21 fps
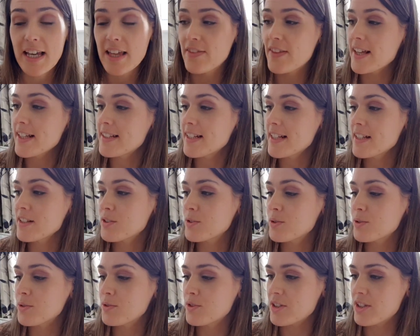This is
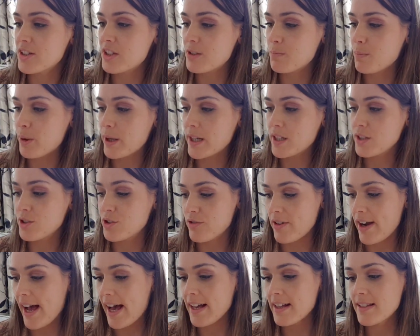called the spring
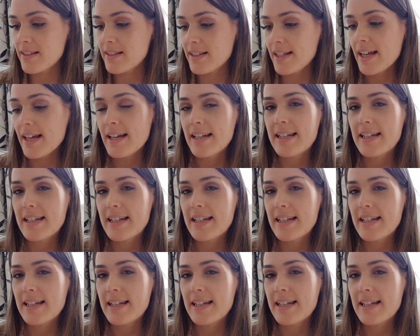dress.